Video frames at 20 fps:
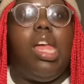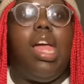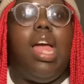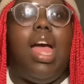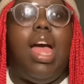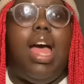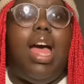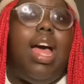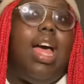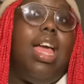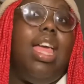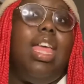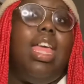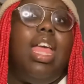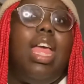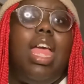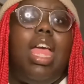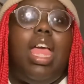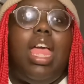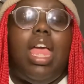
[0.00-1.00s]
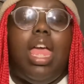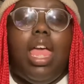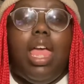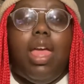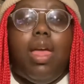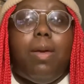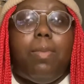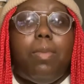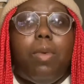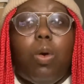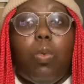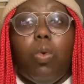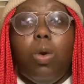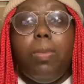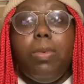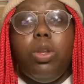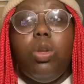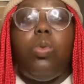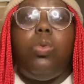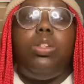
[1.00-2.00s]
I am a
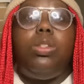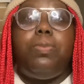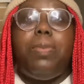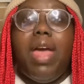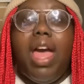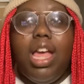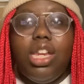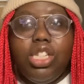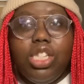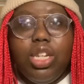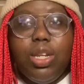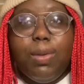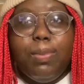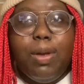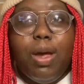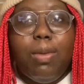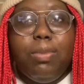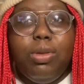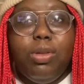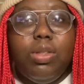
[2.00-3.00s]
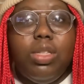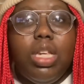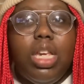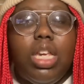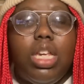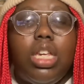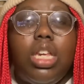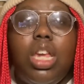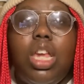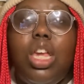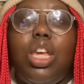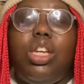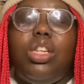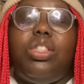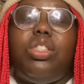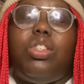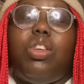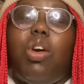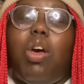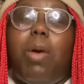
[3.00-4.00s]
woman who is passionate about music,
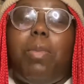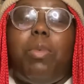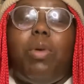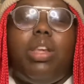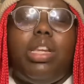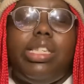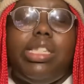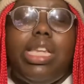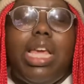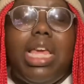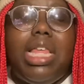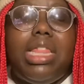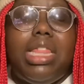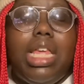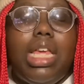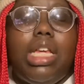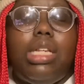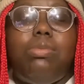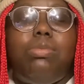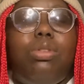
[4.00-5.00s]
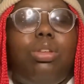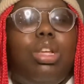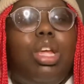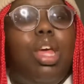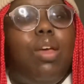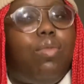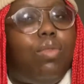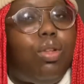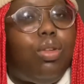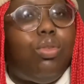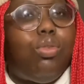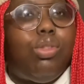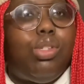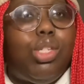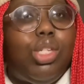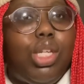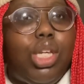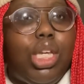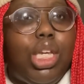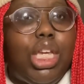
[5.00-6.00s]
so I'm gonna say things, I'm gonna have a little
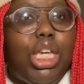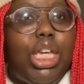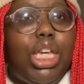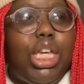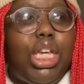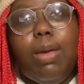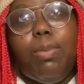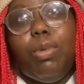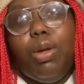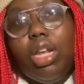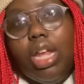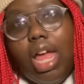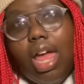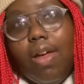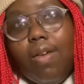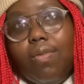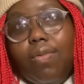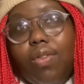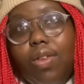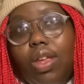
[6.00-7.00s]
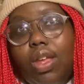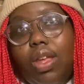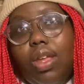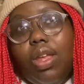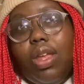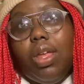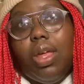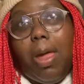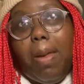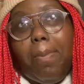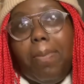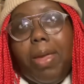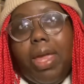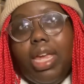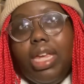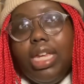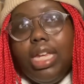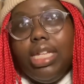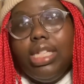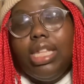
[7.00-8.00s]
tea, I'm gonna have
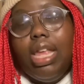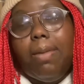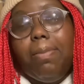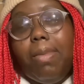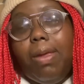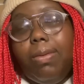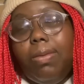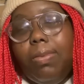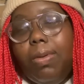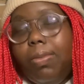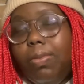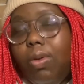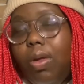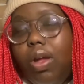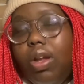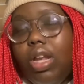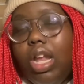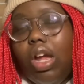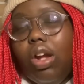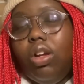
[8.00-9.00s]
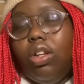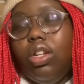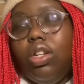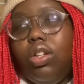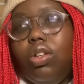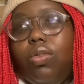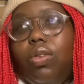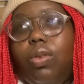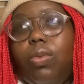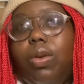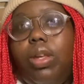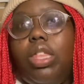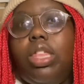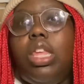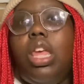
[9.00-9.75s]
opinions that maybe people are not gonna agree with,